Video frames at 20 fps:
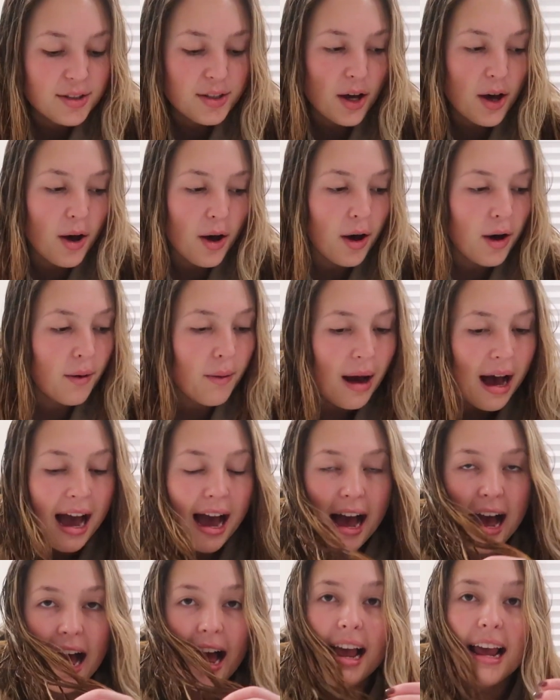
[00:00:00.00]
So
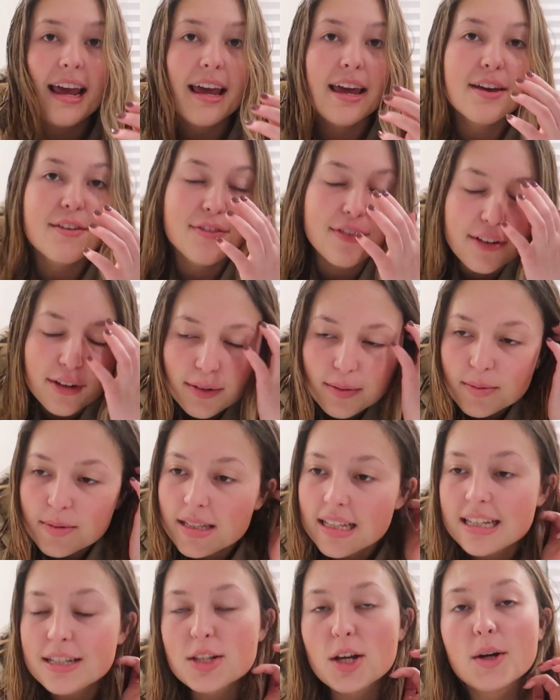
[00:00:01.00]
I
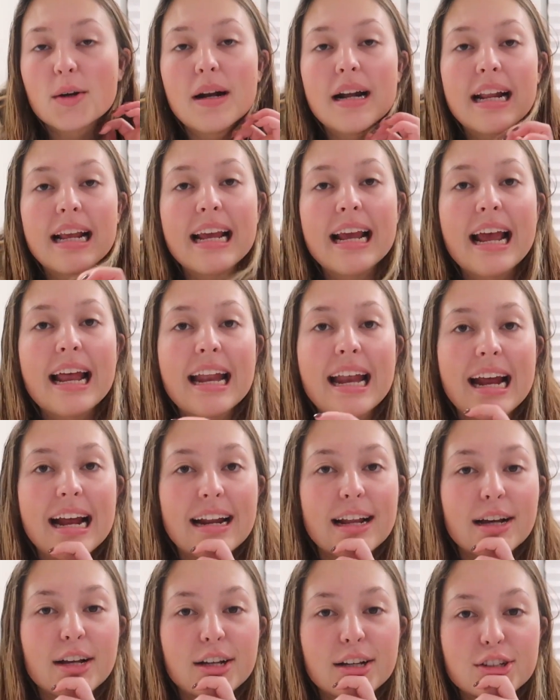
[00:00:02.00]
filmed this already and
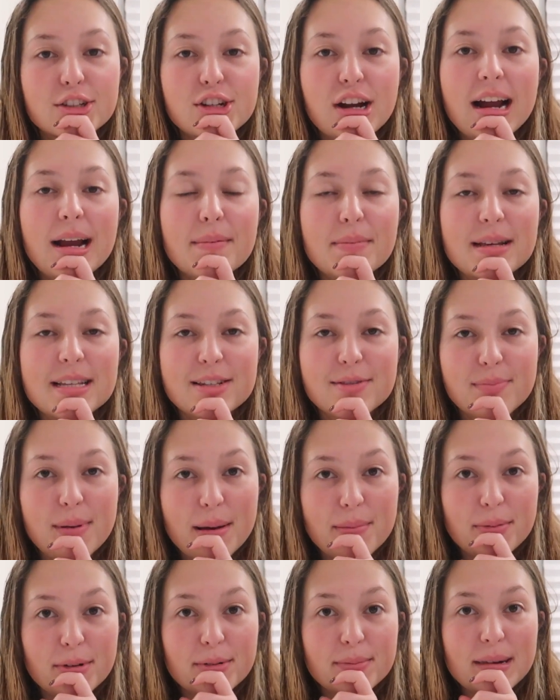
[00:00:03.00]
had a giant piece of
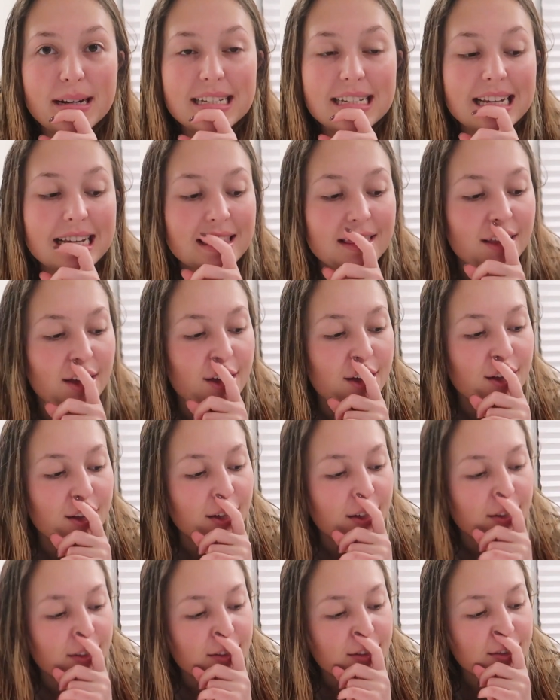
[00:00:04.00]
pepper in my teeth.
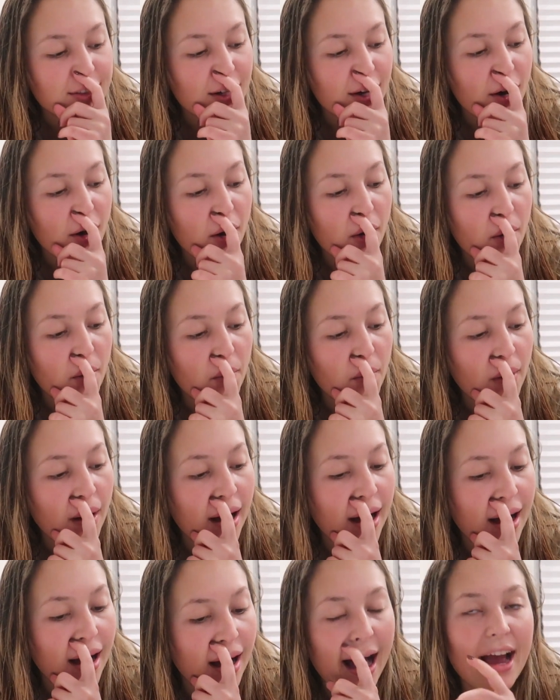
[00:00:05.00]
So
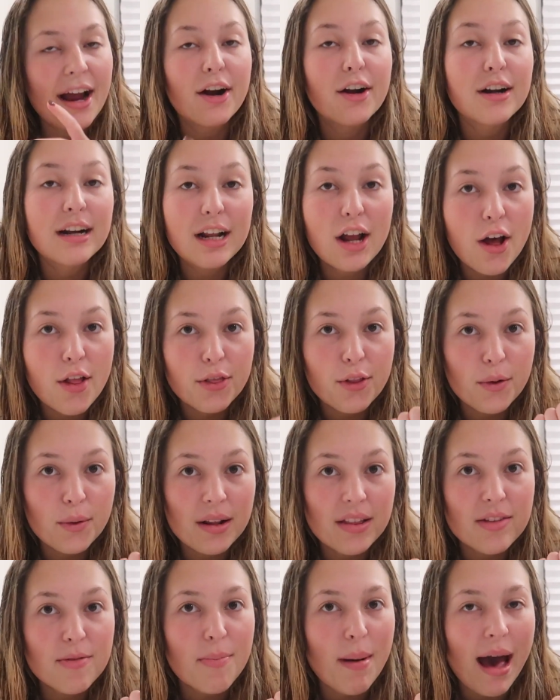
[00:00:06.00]
I already
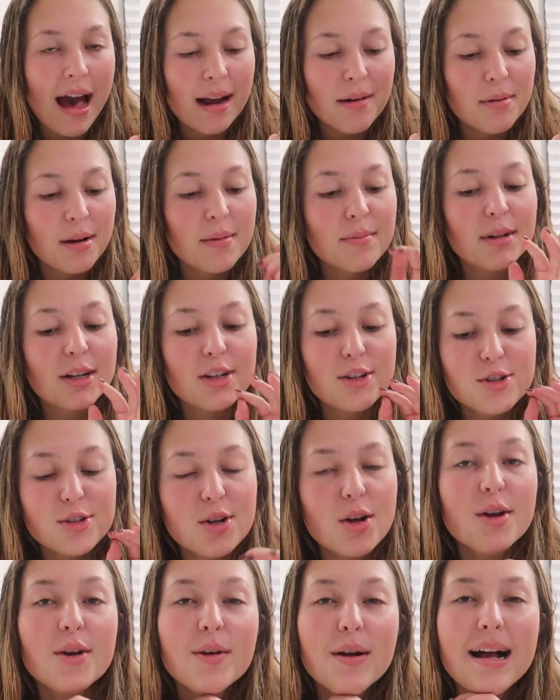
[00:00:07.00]
unloaded the bag, but I'm gonna
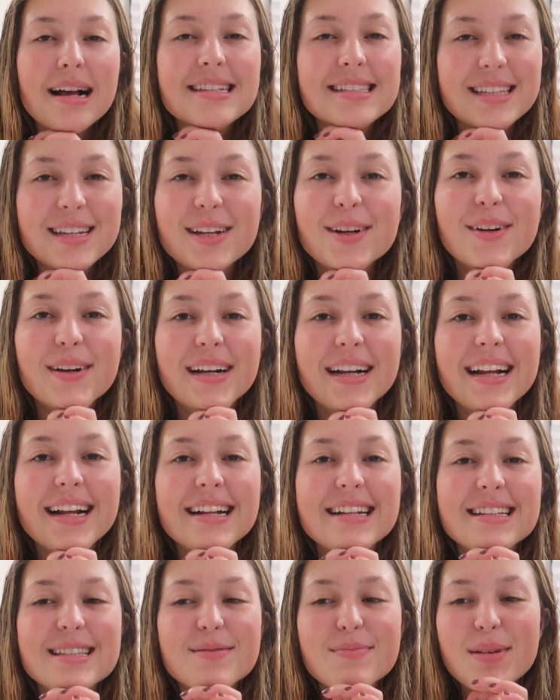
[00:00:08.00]
show you guys the
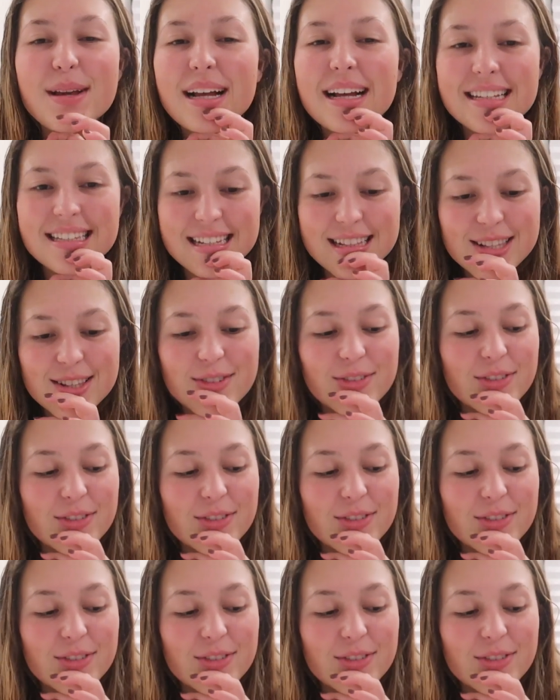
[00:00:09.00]
ingredients because it's